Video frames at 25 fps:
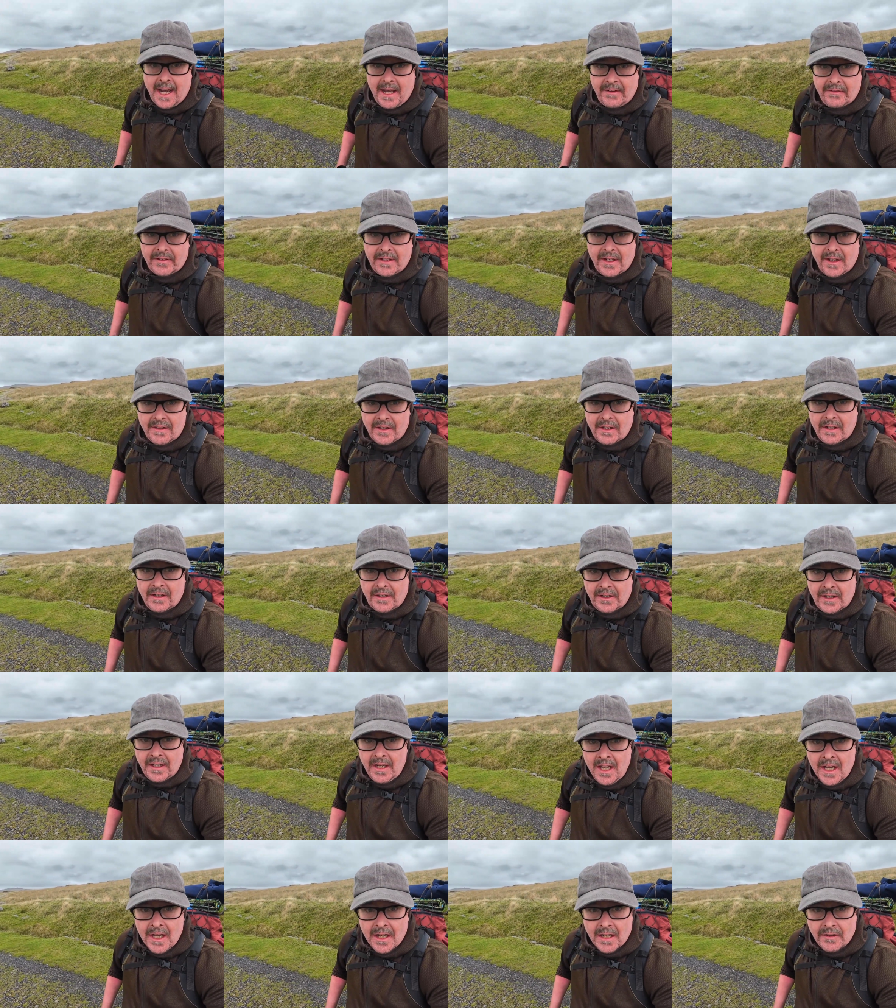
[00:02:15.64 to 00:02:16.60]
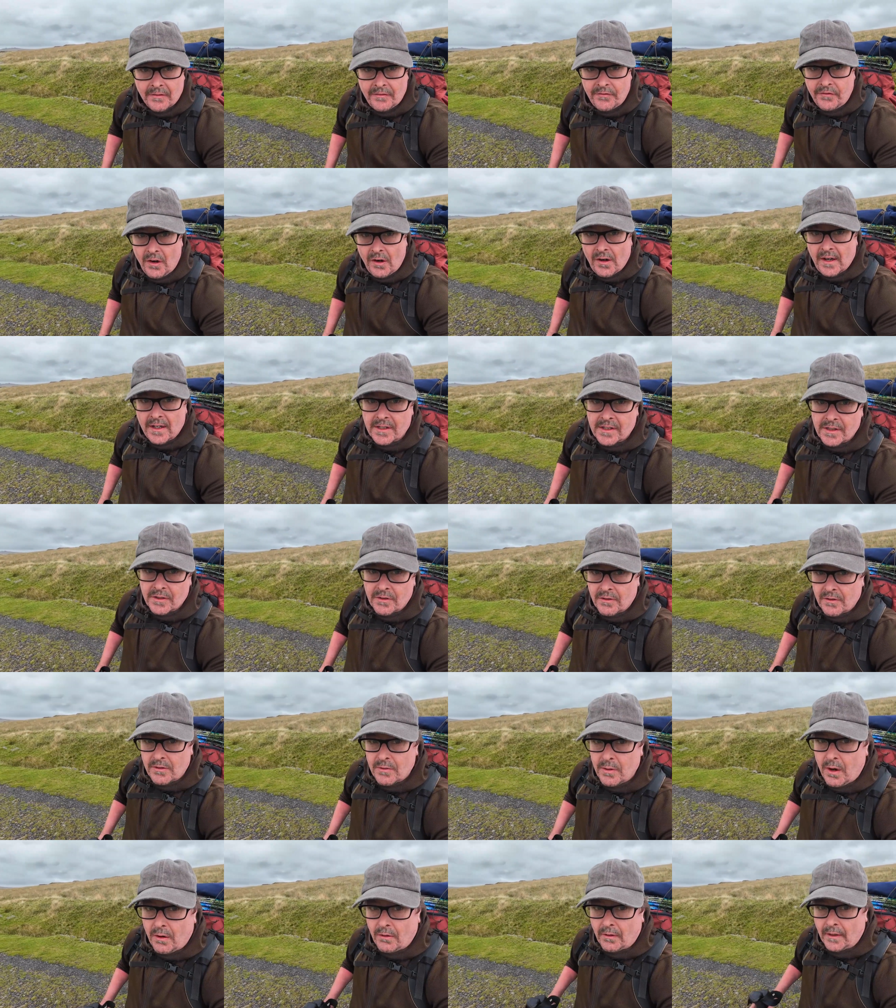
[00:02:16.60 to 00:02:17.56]
have another look at
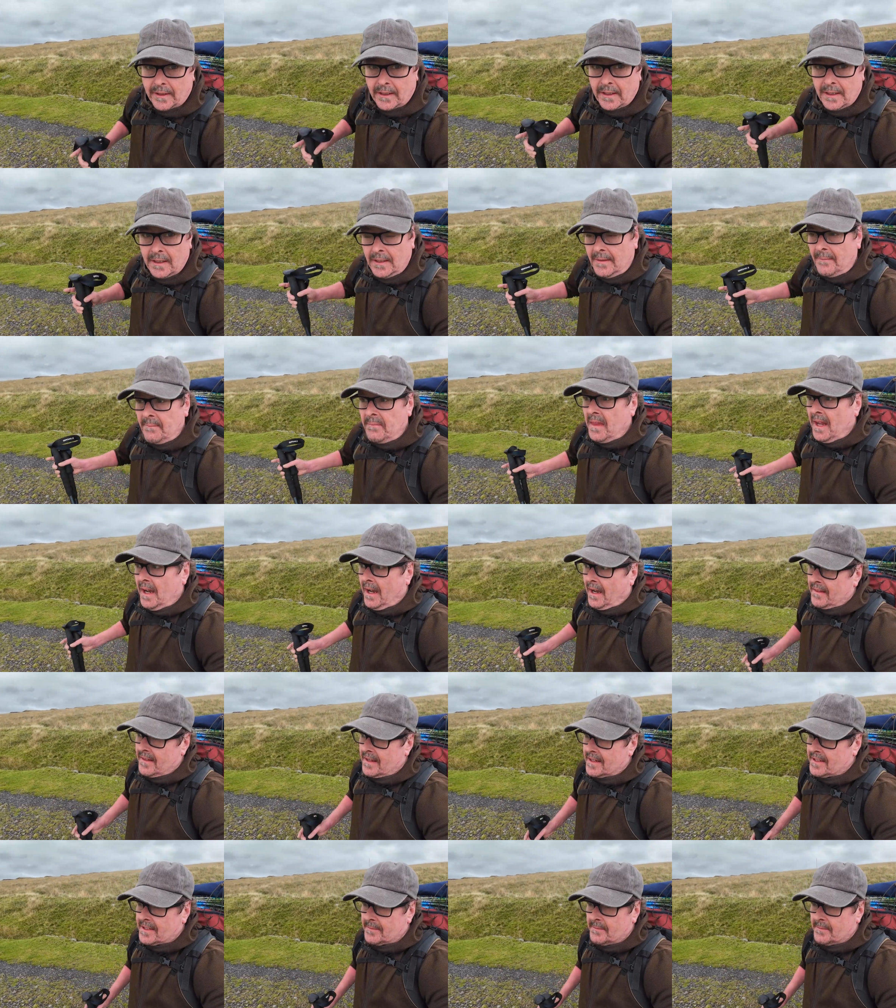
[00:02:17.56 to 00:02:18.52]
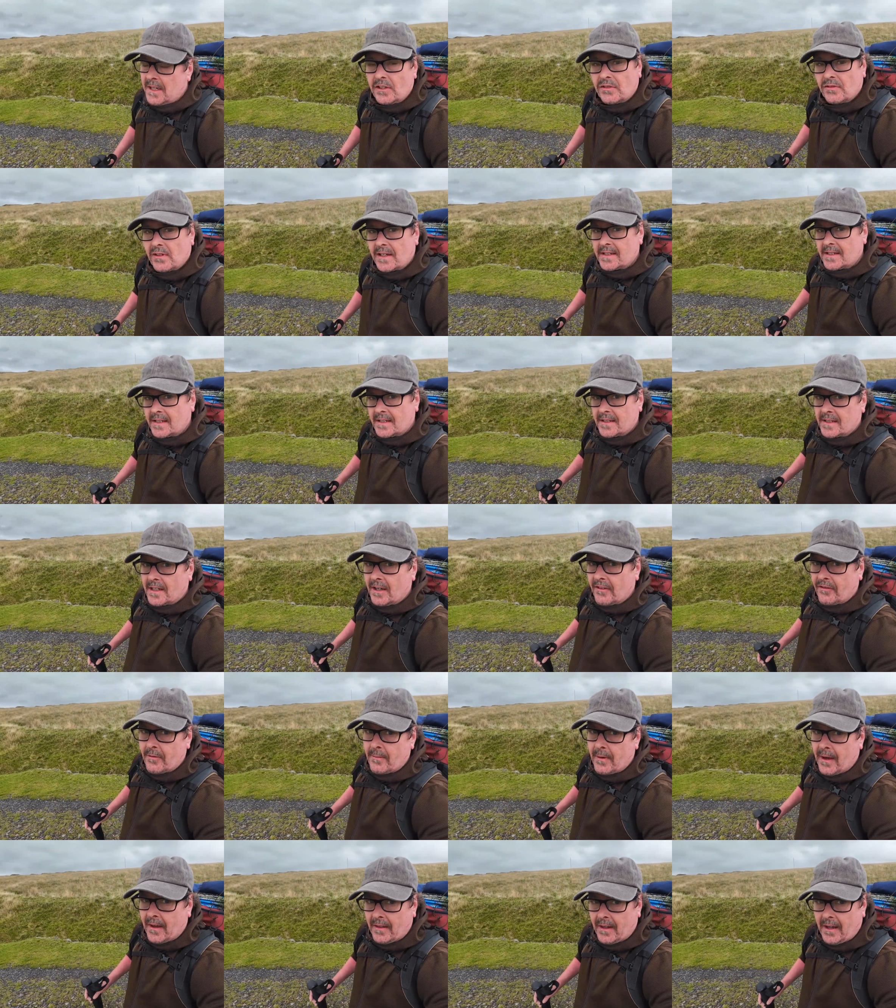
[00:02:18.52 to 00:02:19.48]
Foggintor Quarry, and there's some interesting
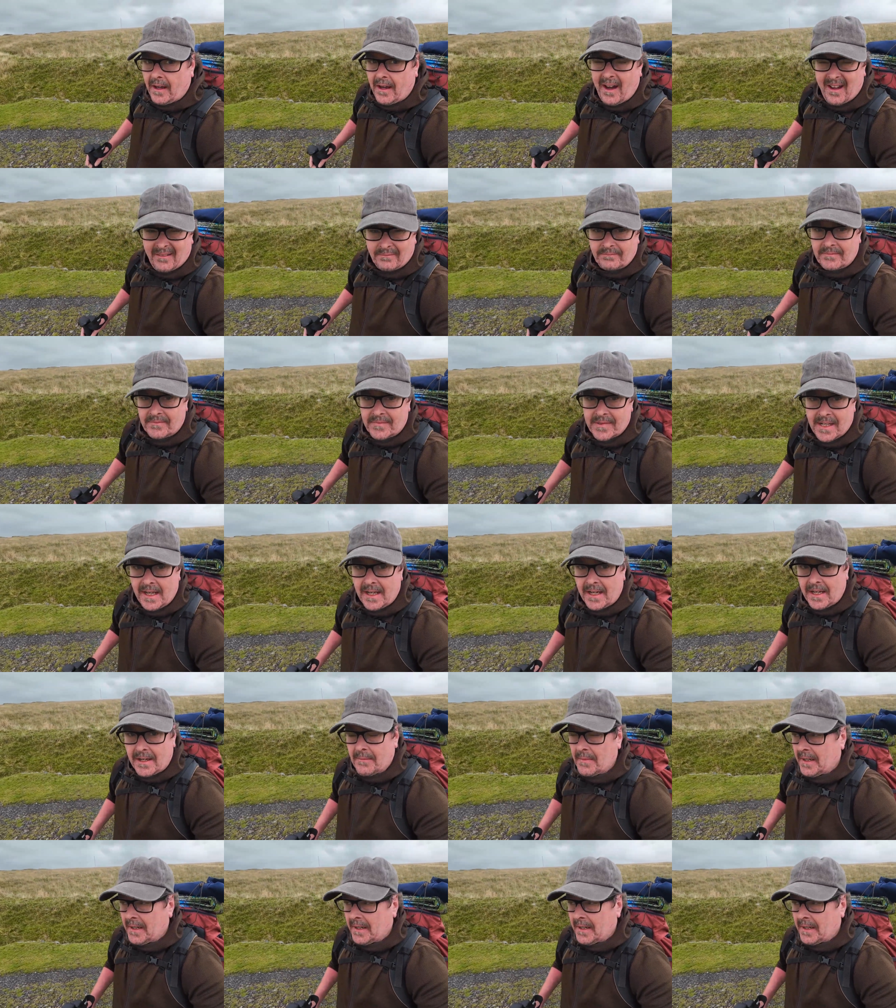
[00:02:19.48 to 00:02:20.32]
stuff about that. I'll tell you in a